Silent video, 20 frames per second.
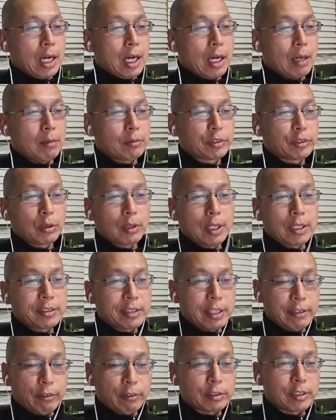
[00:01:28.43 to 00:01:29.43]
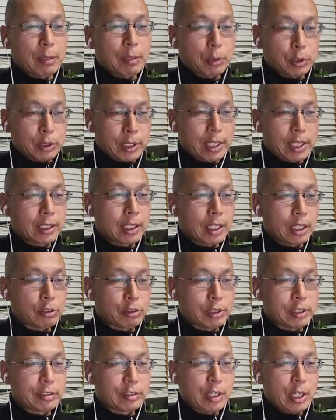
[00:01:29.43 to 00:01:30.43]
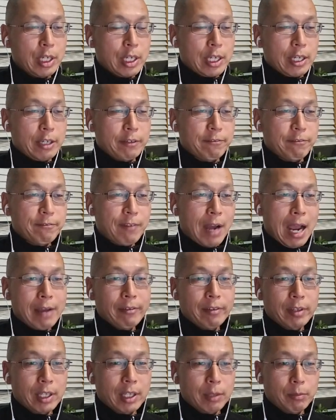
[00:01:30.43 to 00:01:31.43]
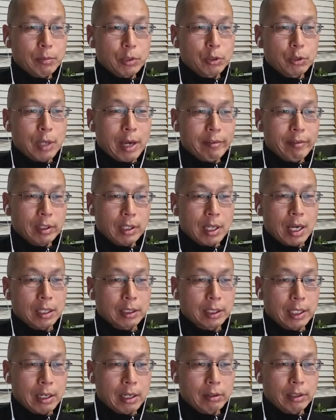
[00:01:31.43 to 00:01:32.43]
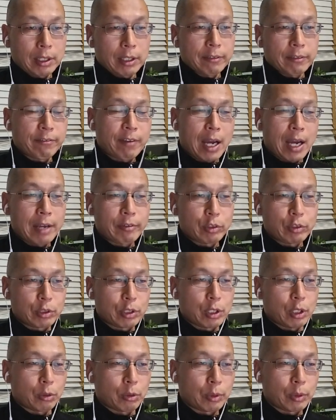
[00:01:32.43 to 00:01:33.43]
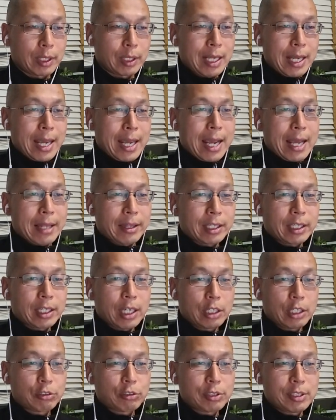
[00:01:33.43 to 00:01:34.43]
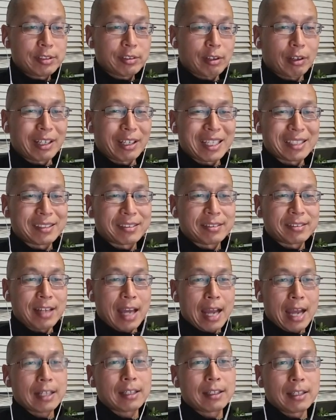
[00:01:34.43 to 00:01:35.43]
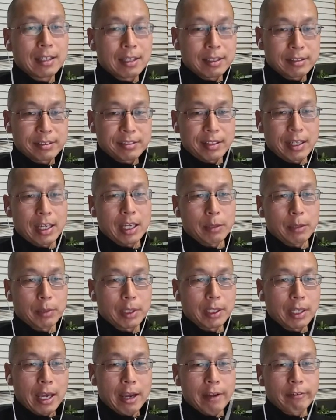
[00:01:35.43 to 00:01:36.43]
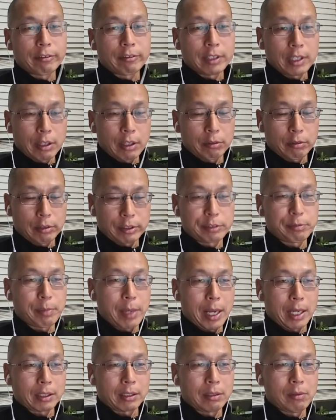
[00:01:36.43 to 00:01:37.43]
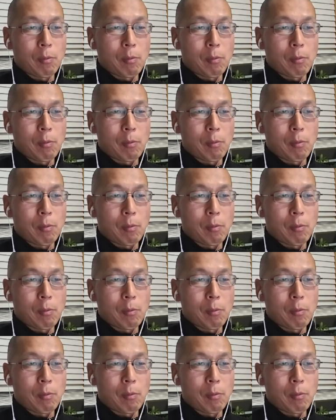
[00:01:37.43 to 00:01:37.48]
So let's say, for example, 10 countries. In five of them, you have a lockdown, and in five, you don't. And the countries are exactly the same in every other respect.